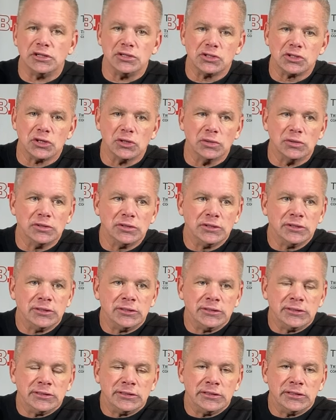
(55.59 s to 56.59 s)
So
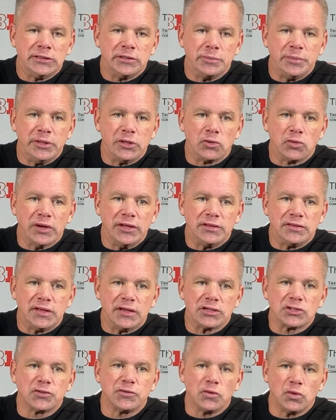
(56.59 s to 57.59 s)
it'd be a great
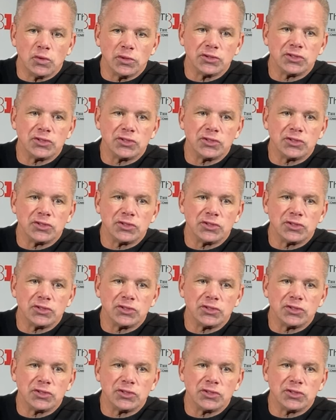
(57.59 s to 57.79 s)
test for